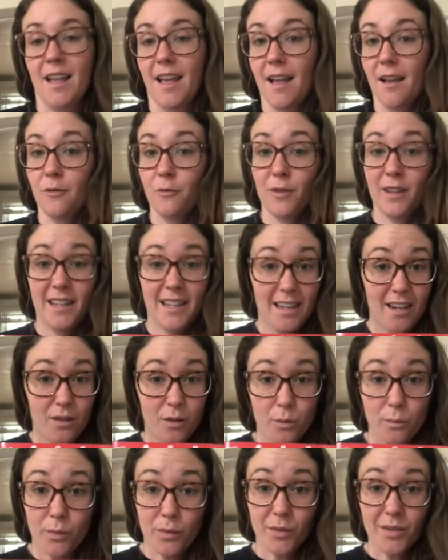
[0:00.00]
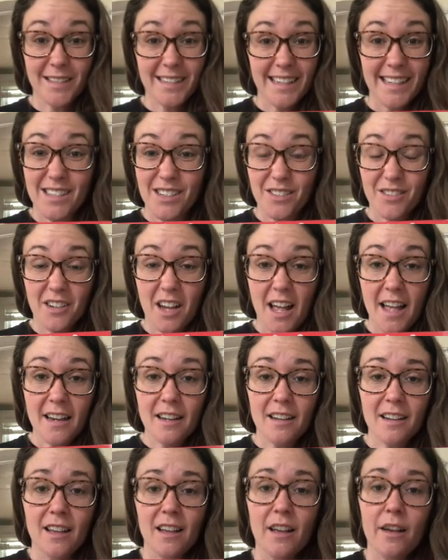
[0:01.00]
And when the other bulls liked to run,
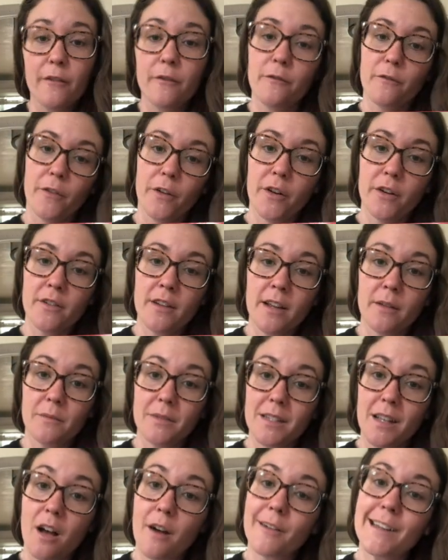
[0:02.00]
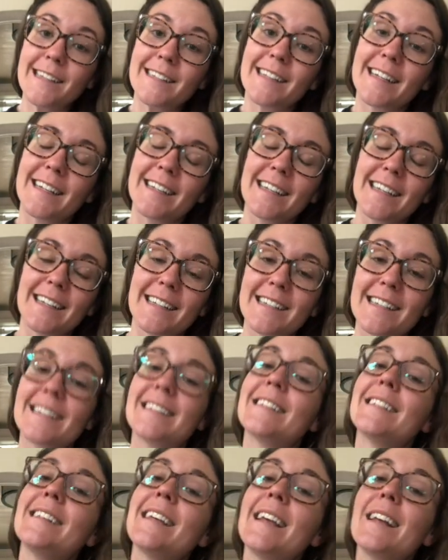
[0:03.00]
Ferdinand was always liking to
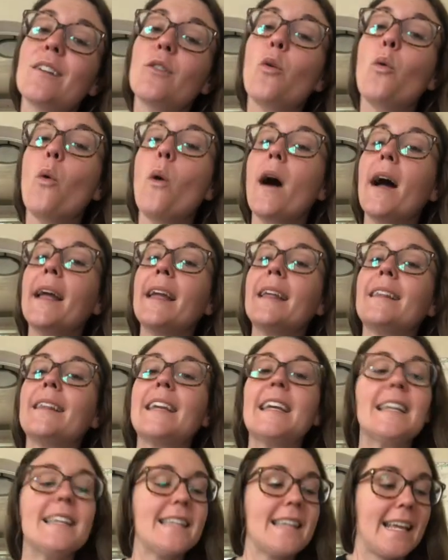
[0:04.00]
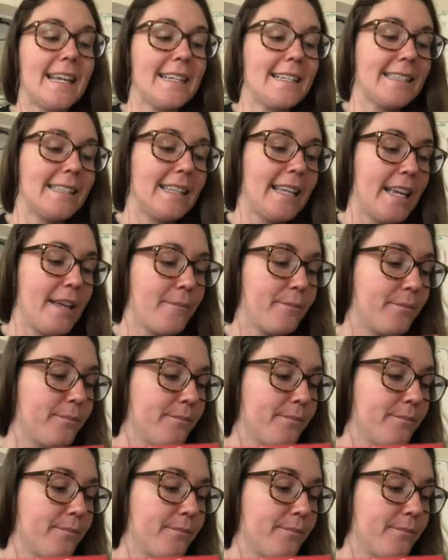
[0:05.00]
sit quietly and nicely.